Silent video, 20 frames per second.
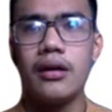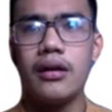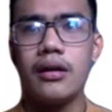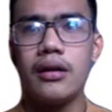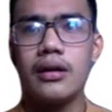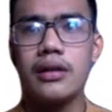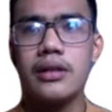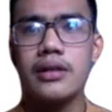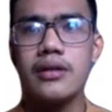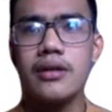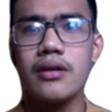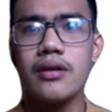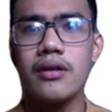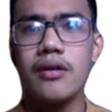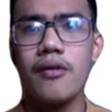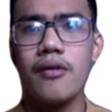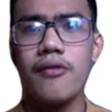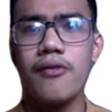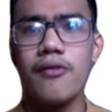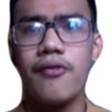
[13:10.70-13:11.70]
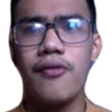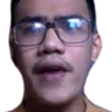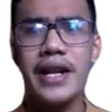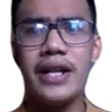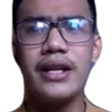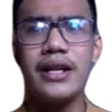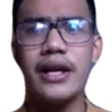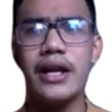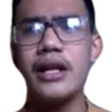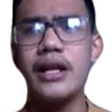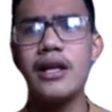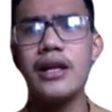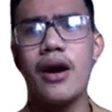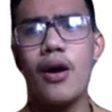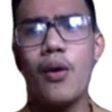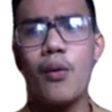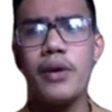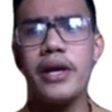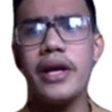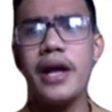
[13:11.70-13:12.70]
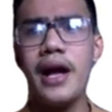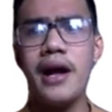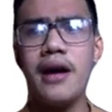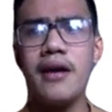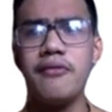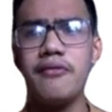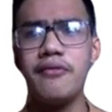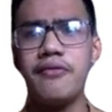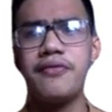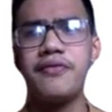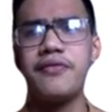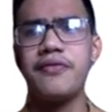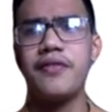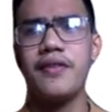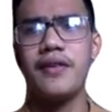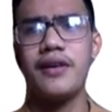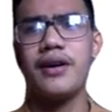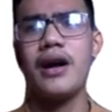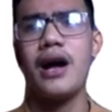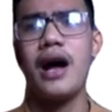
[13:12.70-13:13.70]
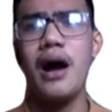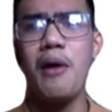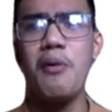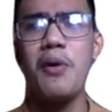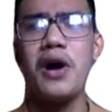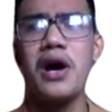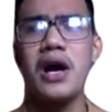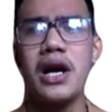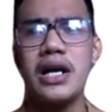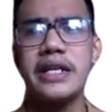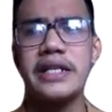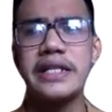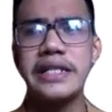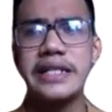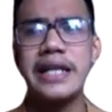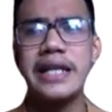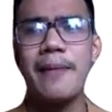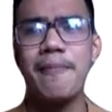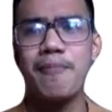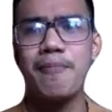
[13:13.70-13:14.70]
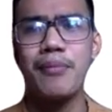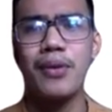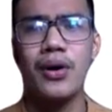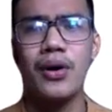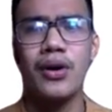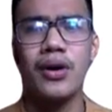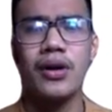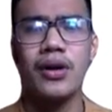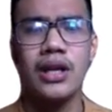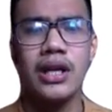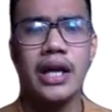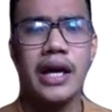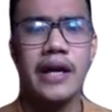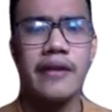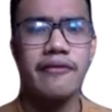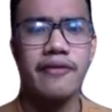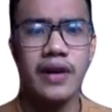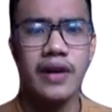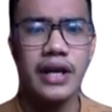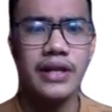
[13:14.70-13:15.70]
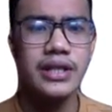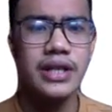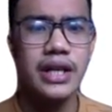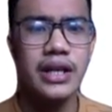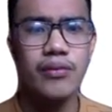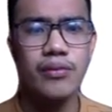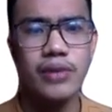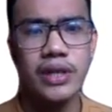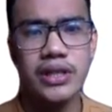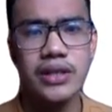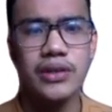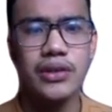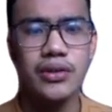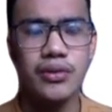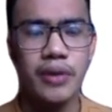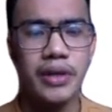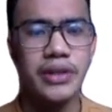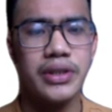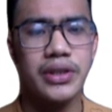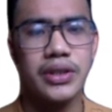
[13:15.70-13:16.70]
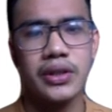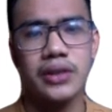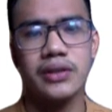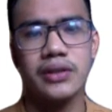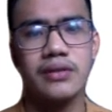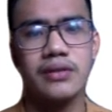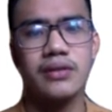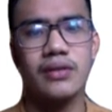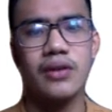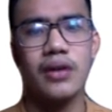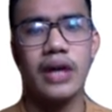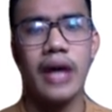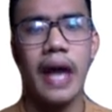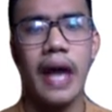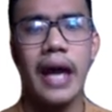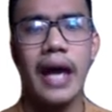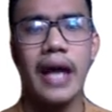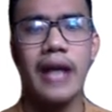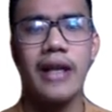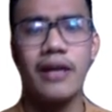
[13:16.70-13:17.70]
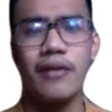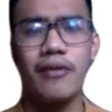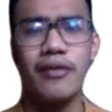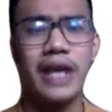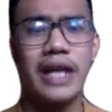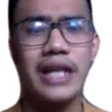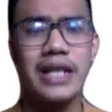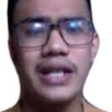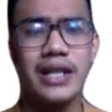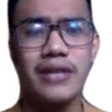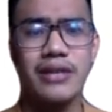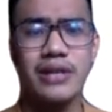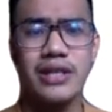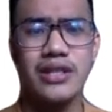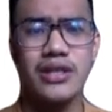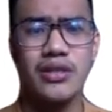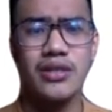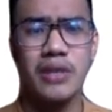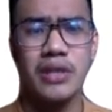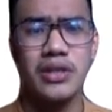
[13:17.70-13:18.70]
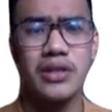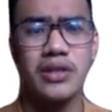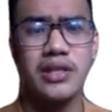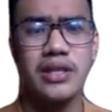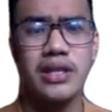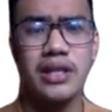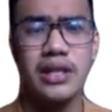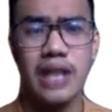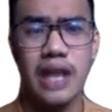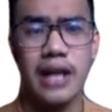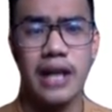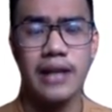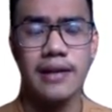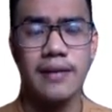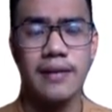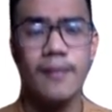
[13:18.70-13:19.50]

So finally, we have our sample inferential research questions. Okay, and inferential research questions, again,